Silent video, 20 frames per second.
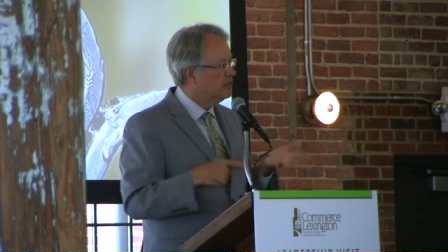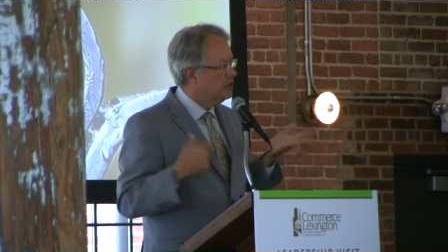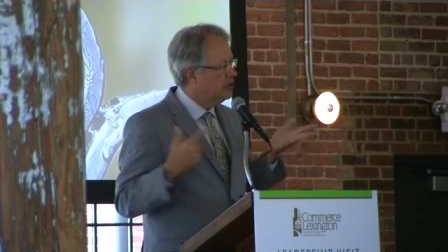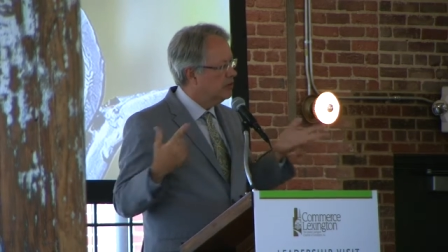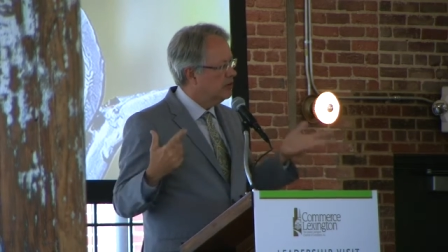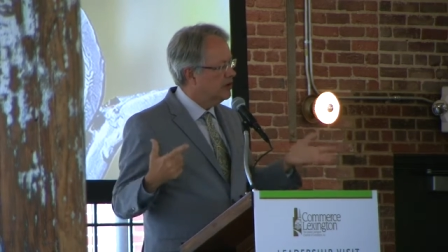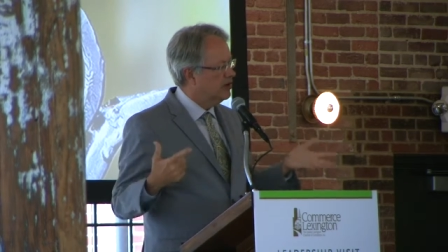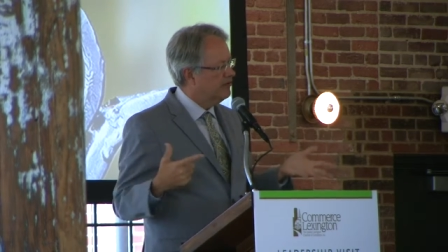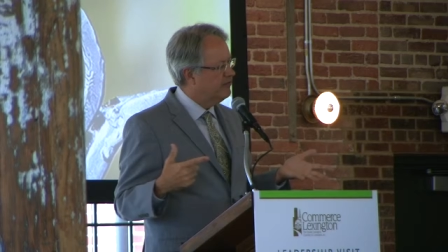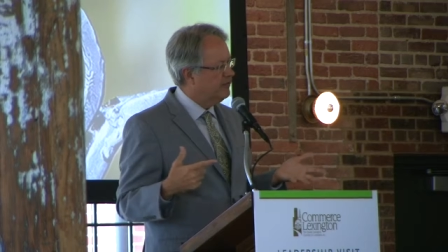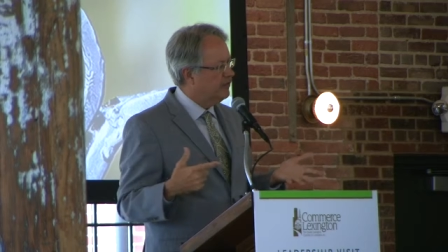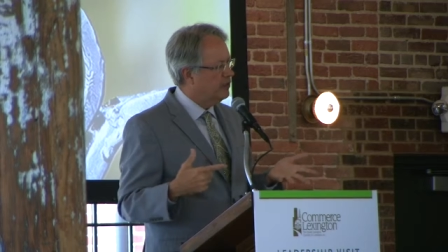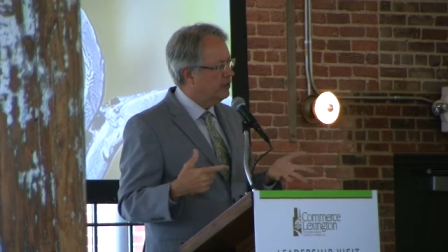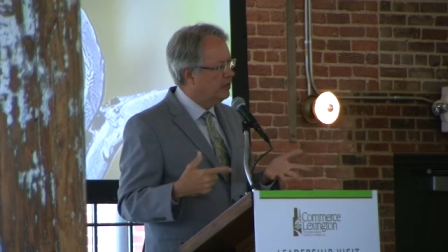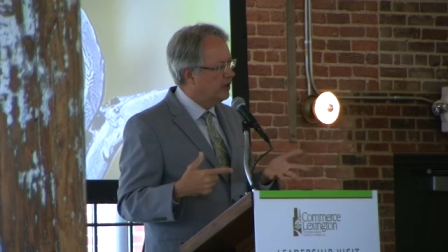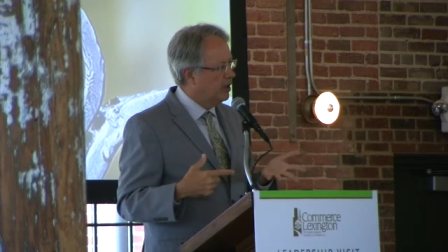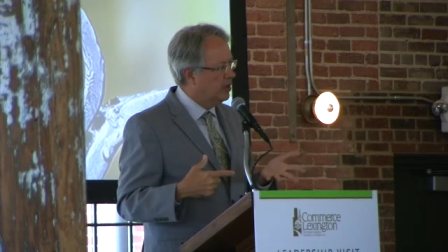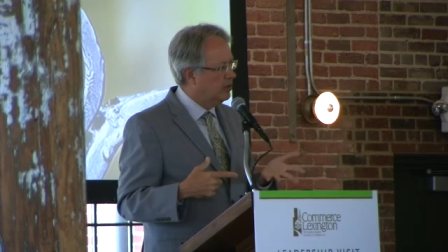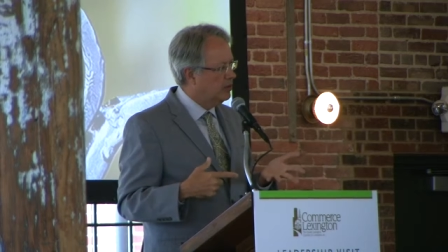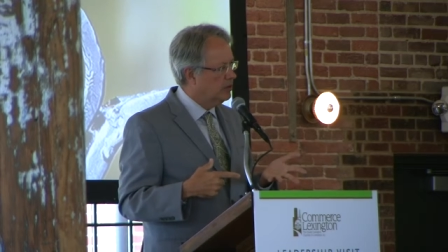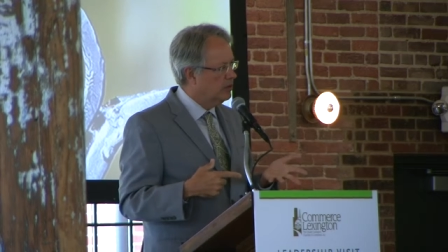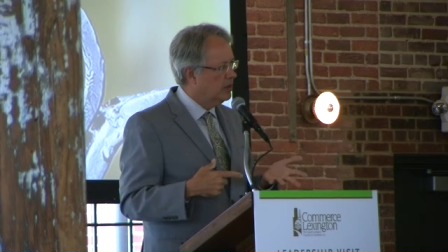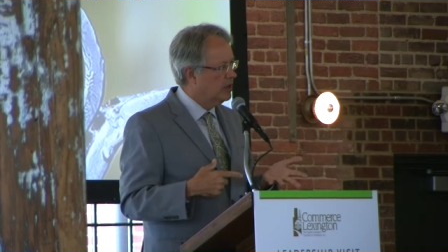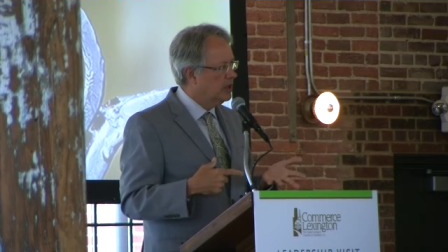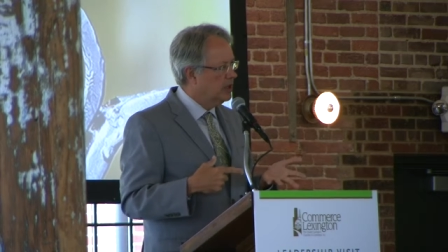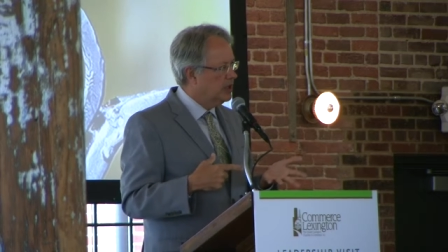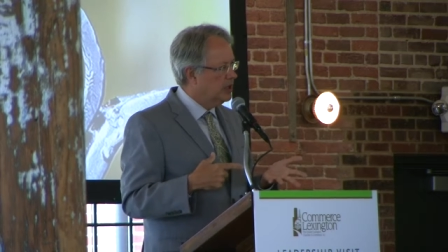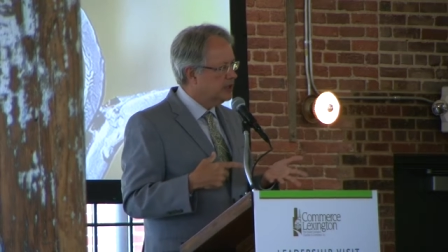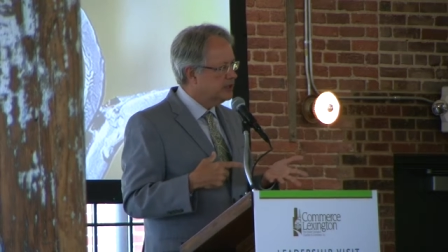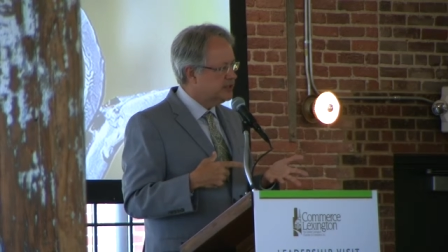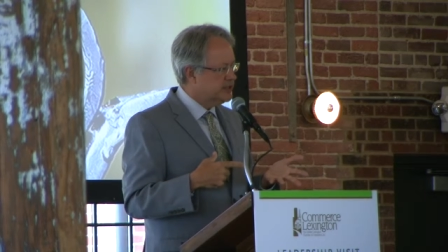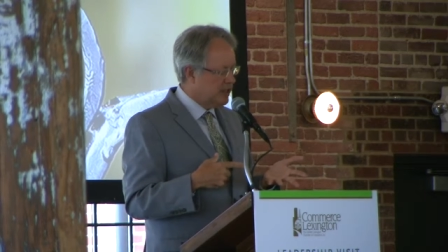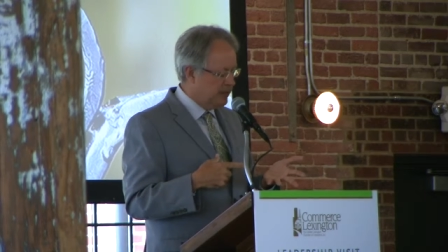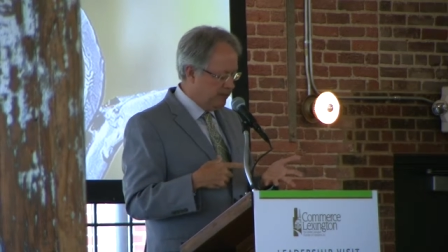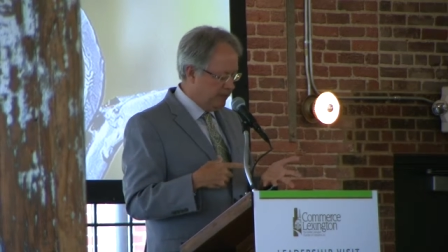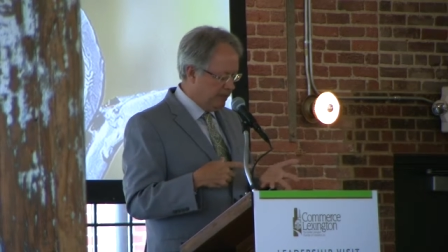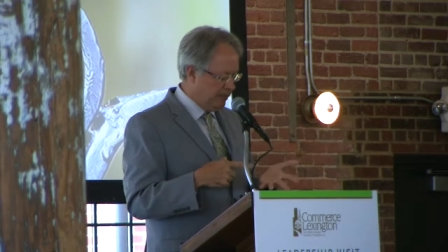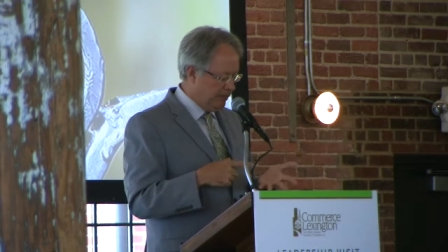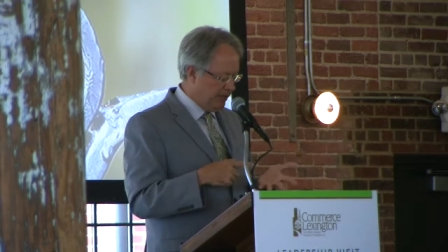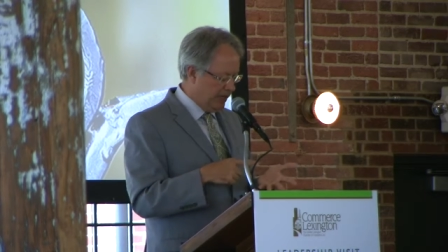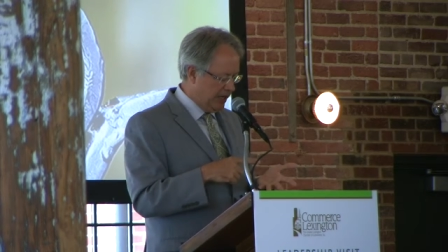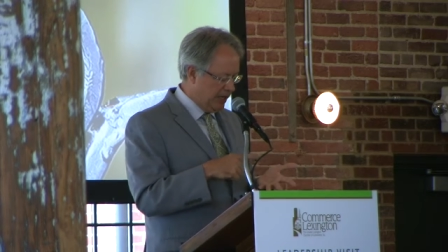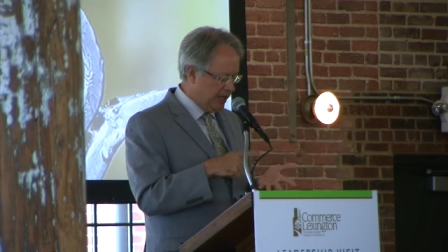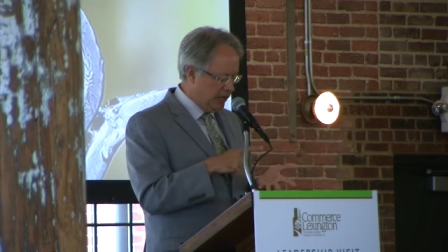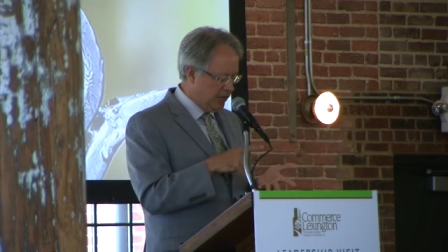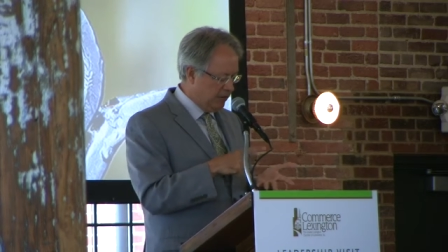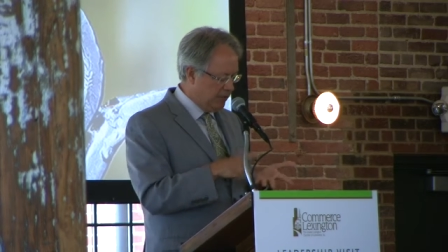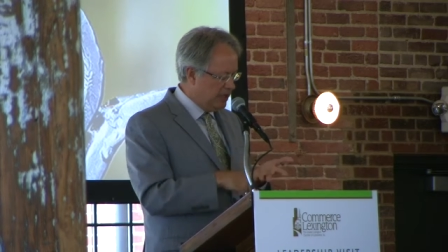doing a full-blown assembly plant.